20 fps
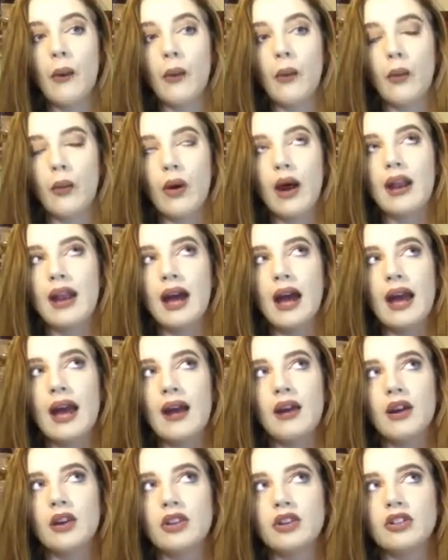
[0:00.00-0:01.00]
when
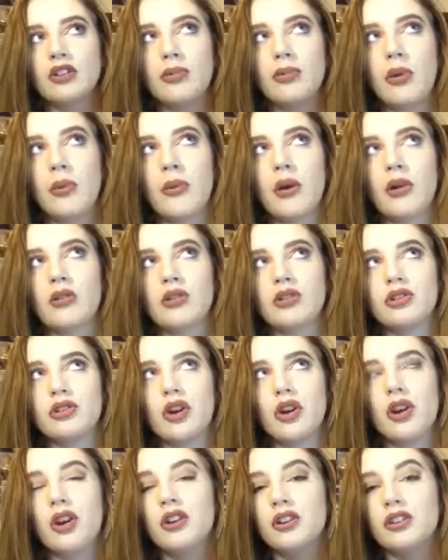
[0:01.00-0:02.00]
I used to put powders
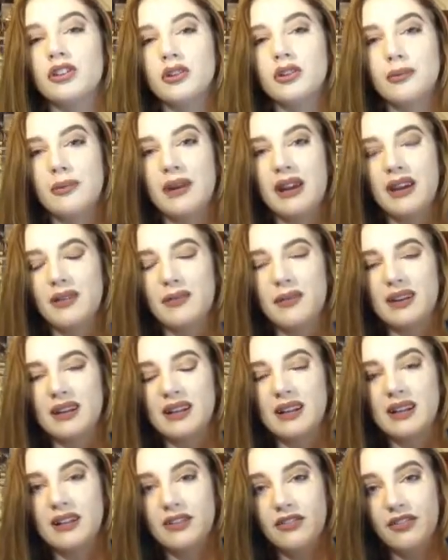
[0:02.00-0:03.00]
on, it used to make my
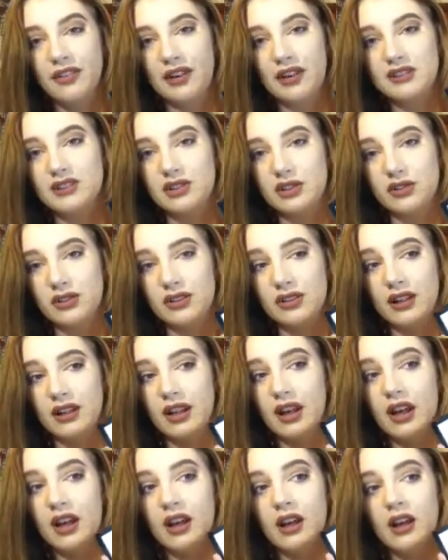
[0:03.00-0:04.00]
face look
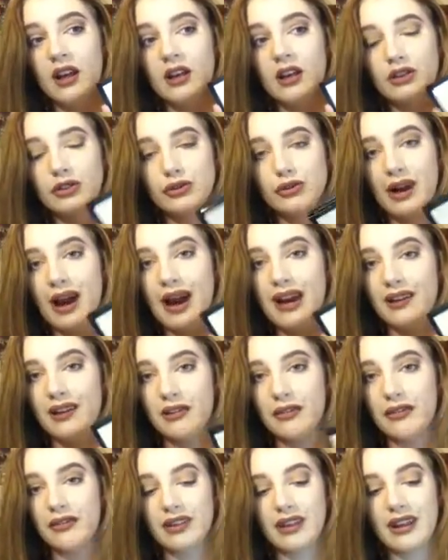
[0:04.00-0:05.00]
really dry
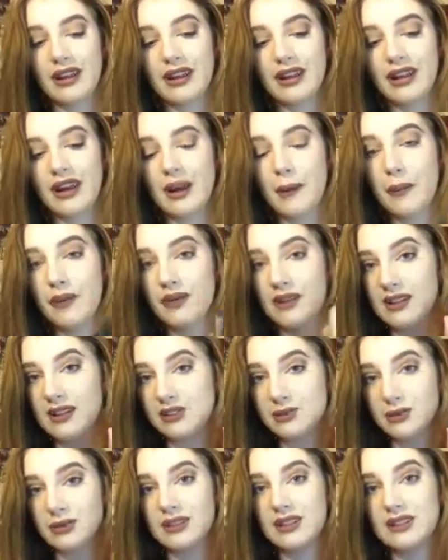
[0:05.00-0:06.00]
and flaky, but
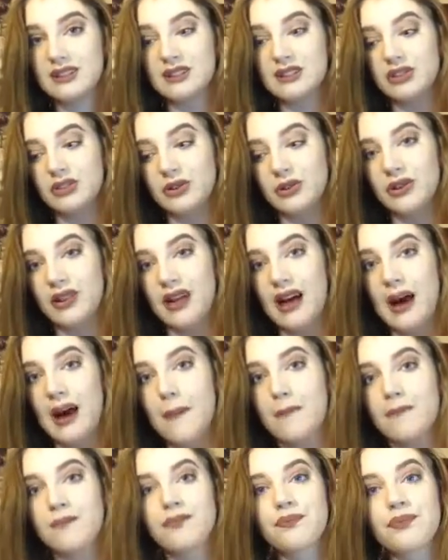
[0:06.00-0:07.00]
this one doesn't do
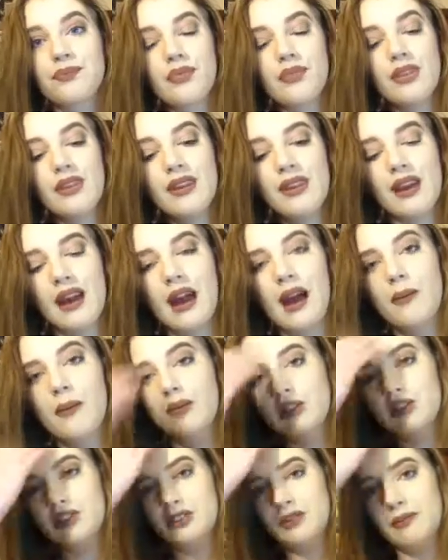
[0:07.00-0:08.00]
that,
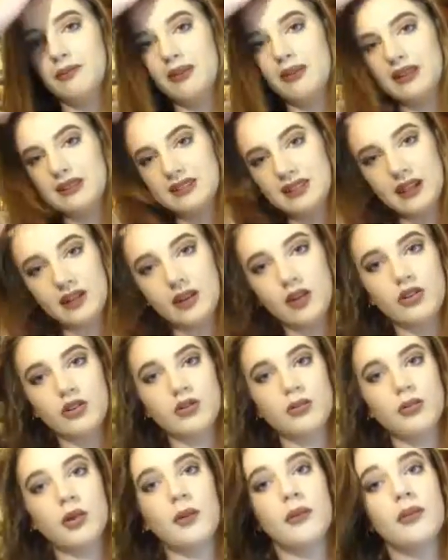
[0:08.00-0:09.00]
which is amazing. And
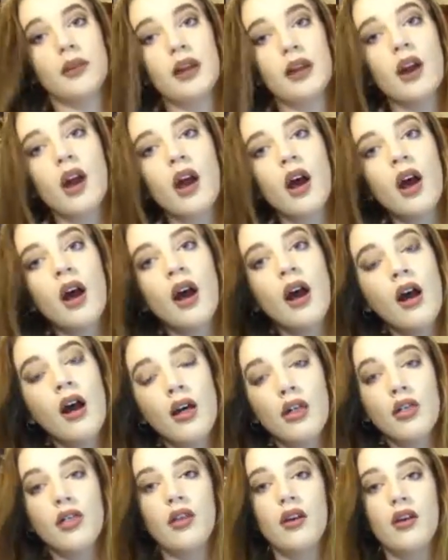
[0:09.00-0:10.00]
also probably
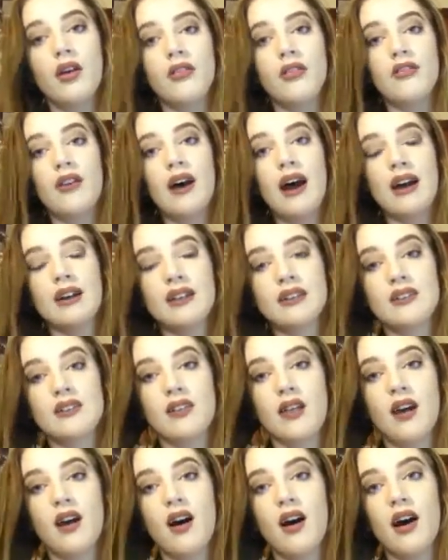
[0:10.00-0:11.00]
the fact
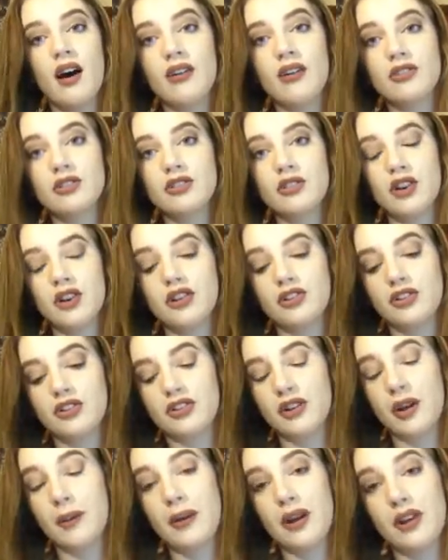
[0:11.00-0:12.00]
that I've started
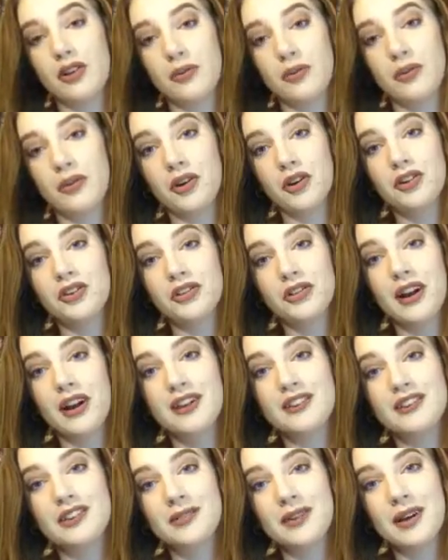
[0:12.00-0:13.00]
using a better
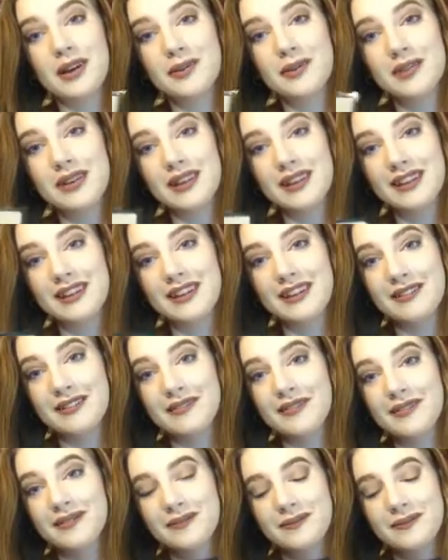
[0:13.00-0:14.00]
moisturiser might be the